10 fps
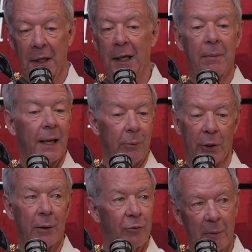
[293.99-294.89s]
anybody,
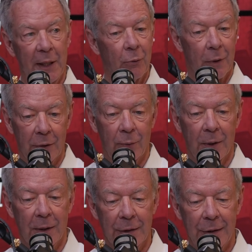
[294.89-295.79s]
bring them from anywhere in the
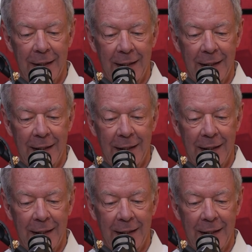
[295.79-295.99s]
world.